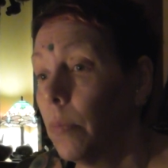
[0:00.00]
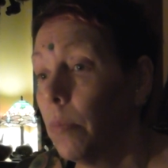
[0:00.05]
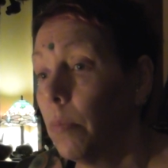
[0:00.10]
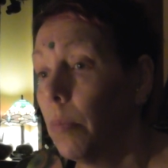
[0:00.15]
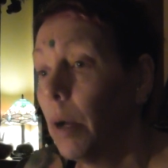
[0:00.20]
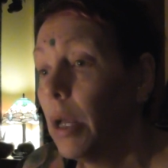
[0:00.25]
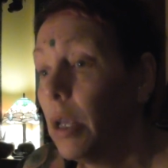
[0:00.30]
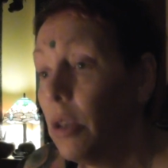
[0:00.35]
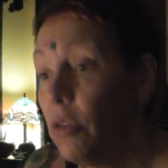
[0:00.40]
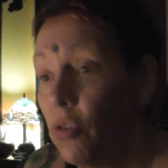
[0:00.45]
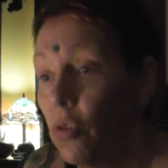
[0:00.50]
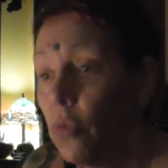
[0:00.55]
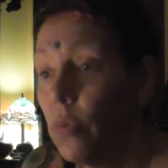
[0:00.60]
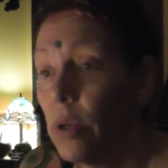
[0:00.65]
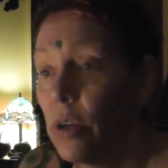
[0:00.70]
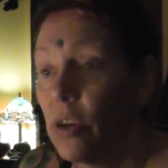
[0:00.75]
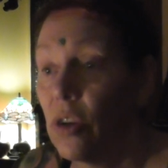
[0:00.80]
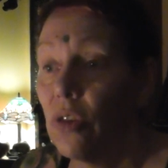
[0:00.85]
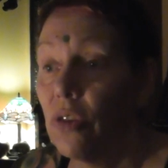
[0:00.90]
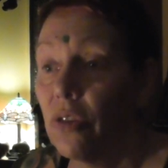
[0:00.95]
my
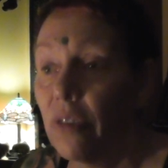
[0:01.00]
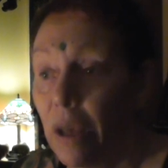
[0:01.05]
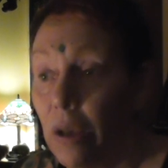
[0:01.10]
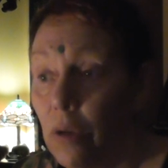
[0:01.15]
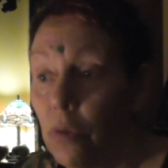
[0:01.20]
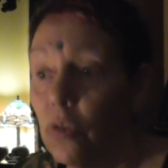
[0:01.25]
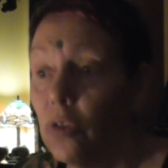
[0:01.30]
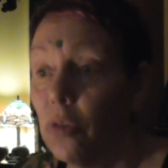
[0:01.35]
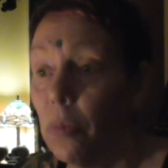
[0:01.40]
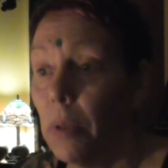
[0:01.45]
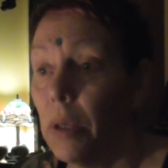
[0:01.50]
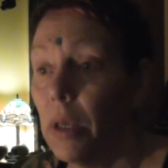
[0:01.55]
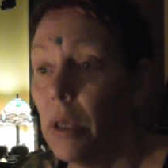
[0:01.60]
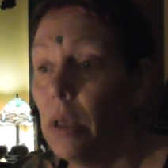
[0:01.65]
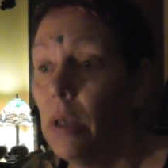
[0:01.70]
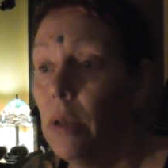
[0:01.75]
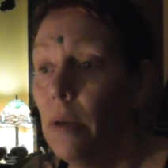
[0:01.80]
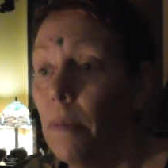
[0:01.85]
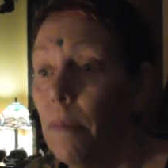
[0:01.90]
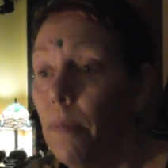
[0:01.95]
intuition tells
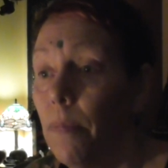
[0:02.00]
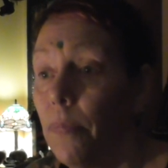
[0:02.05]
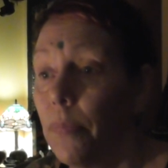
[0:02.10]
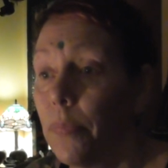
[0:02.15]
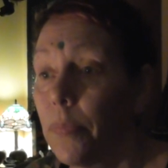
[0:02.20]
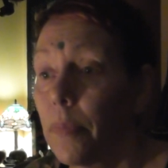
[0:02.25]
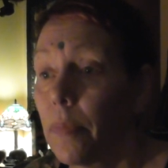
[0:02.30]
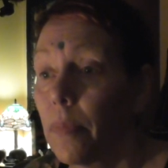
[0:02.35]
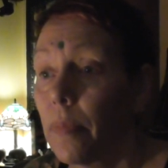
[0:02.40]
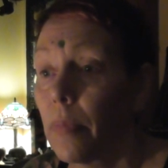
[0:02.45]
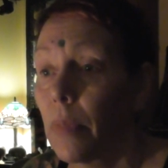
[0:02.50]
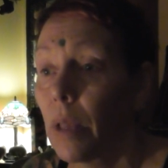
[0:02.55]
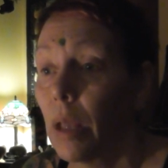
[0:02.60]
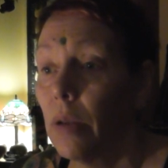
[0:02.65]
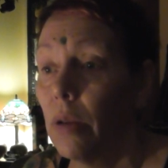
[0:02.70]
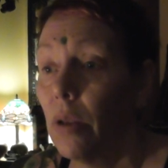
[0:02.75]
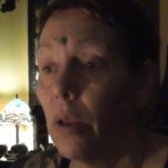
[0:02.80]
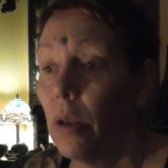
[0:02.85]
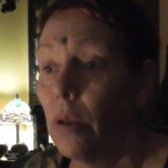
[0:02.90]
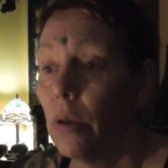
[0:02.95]
me
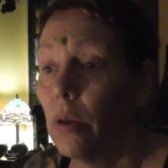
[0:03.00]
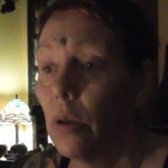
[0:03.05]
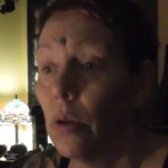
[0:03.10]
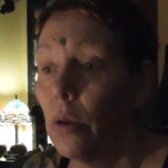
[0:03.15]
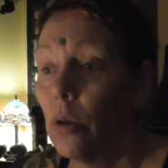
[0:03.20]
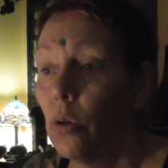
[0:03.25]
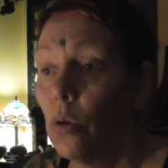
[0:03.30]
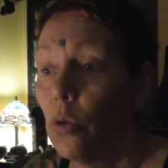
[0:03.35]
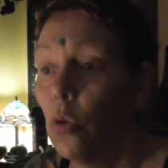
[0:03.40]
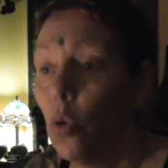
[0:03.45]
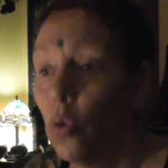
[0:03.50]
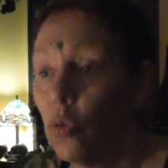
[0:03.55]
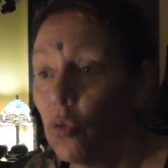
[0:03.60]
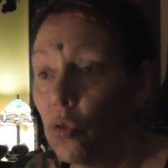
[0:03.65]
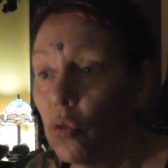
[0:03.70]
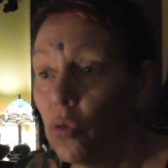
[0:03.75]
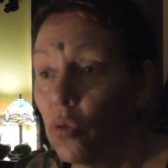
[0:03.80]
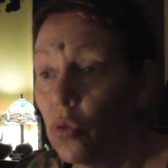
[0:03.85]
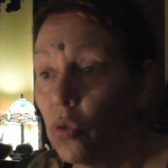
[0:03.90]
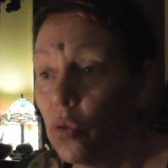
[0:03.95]

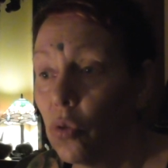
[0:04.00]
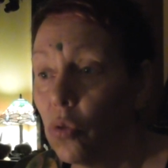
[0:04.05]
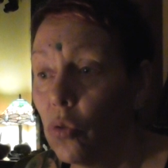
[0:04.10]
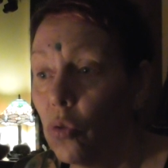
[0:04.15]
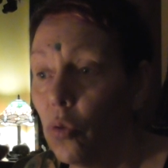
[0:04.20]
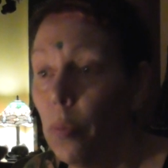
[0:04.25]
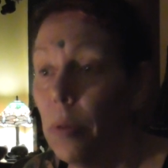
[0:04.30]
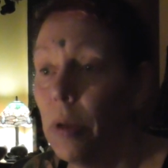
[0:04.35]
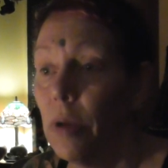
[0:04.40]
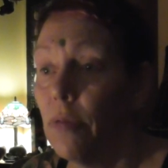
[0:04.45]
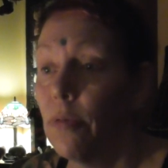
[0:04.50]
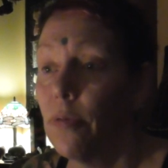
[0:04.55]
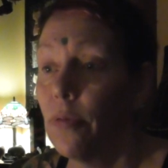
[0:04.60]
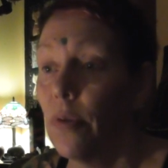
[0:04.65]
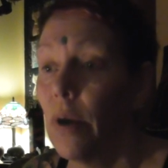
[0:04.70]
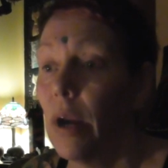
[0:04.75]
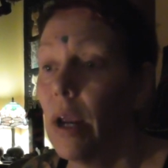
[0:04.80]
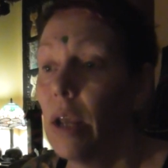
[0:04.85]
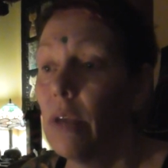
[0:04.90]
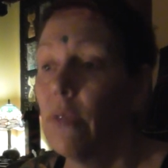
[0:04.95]
not to be
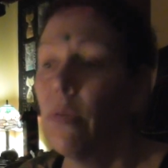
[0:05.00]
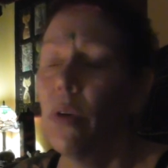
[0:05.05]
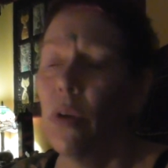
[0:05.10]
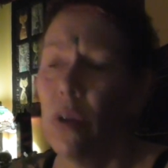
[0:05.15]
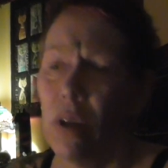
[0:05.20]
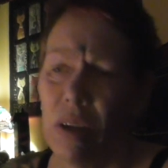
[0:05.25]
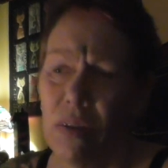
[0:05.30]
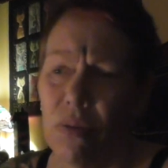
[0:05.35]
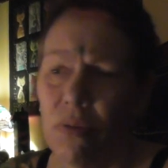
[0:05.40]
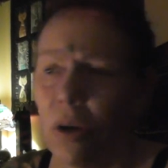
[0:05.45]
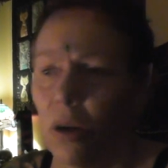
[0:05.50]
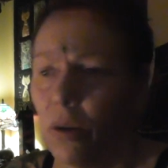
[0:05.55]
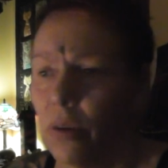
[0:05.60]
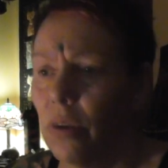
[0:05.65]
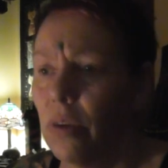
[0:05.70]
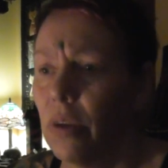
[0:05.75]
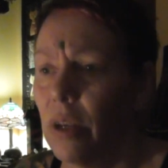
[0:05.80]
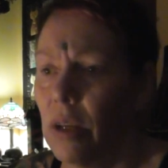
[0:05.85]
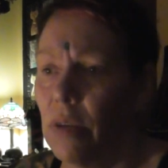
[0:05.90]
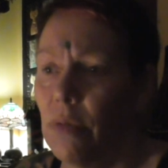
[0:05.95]
afraid, well,
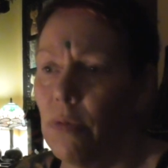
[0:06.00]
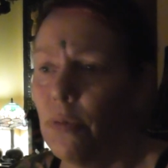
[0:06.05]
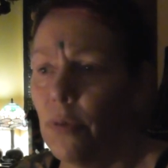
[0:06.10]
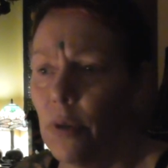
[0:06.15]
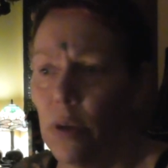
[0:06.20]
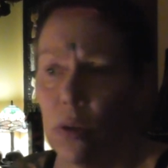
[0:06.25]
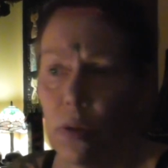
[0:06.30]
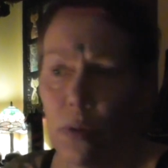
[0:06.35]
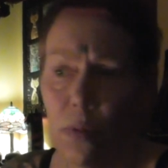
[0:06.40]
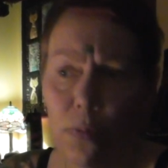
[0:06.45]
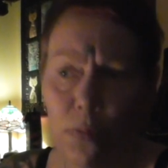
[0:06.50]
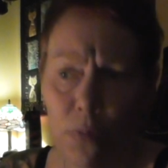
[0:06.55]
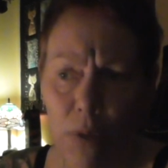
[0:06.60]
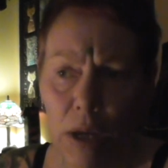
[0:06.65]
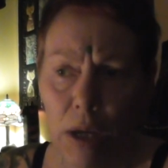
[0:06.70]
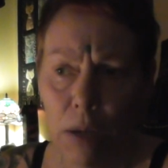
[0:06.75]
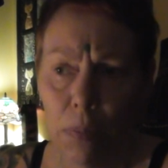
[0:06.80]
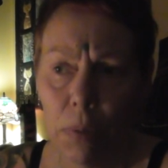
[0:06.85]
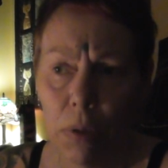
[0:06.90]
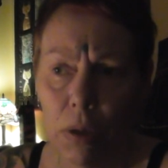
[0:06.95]
rather than feel the
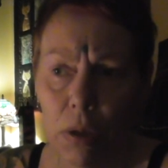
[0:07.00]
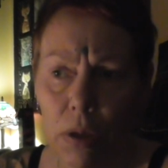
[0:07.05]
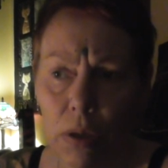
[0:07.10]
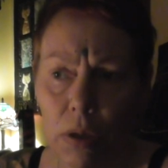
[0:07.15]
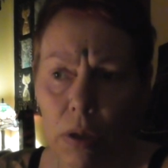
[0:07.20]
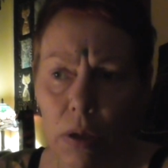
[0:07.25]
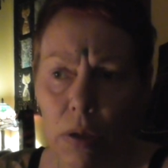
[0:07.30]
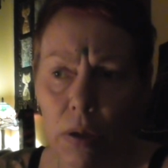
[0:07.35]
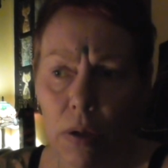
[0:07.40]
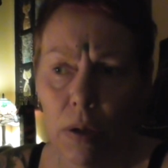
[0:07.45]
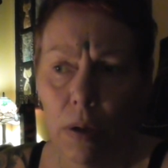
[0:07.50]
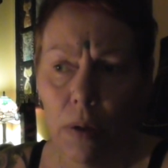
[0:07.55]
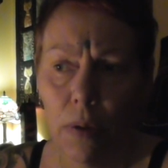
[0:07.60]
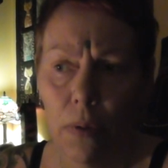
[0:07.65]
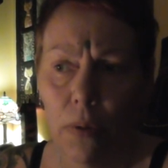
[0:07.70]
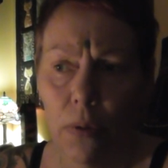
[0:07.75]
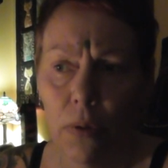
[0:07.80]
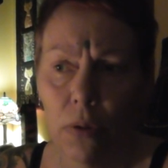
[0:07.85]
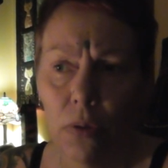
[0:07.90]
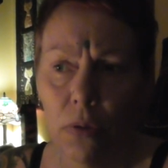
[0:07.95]
fear, but
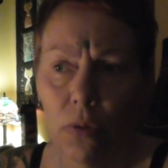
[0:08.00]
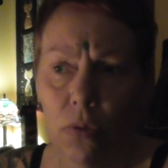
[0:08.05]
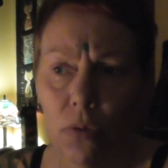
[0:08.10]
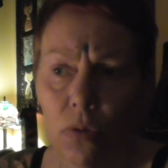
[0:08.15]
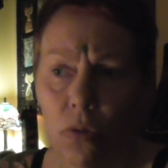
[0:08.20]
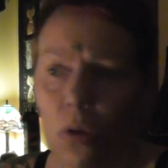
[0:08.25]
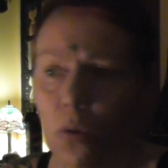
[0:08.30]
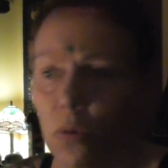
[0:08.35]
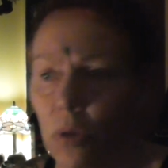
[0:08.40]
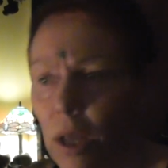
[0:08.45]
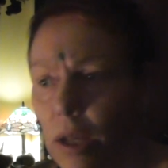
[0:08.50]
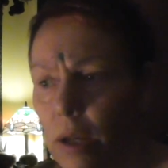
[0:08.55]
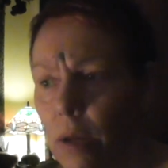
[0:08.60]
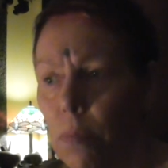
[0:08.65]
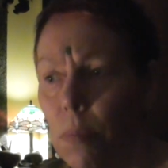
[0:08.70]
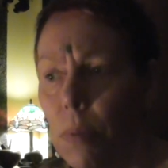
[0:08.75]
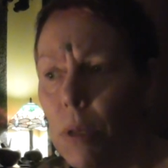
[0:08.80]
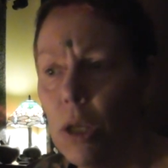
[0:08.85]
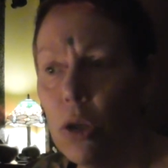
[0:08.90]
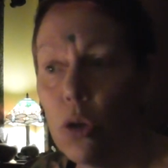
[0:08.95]
don't let
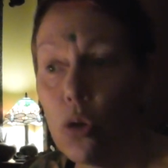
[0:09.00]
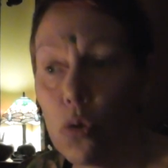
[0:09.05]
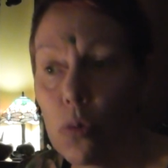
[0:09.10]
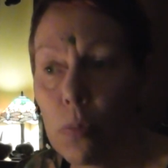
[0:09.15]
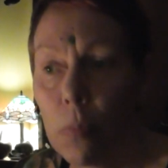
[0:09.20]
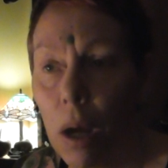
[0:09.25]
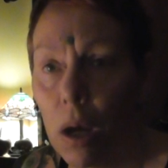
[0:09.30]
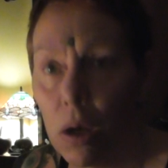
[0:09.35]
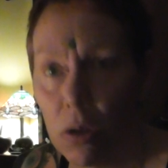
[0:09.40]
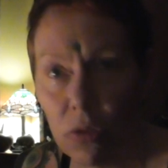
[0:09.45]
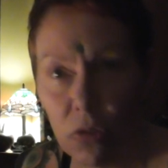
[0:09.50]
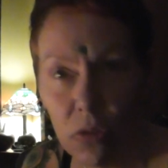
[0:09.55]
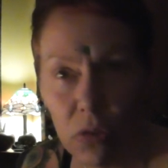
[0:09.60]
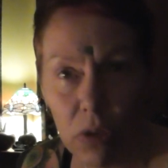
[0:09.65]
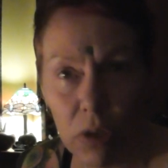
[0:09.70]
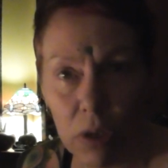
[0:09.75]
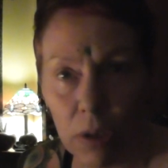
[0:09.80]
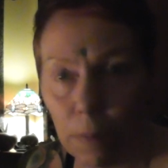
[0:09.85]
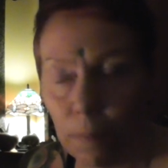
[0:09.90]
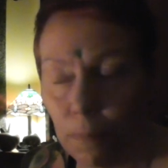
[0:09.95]
it be your
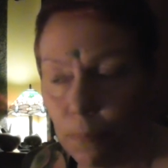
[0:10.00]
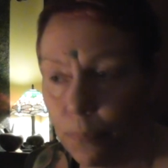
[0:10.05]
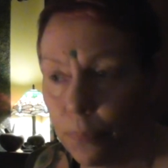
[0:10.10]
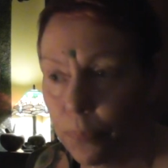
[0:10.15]
master.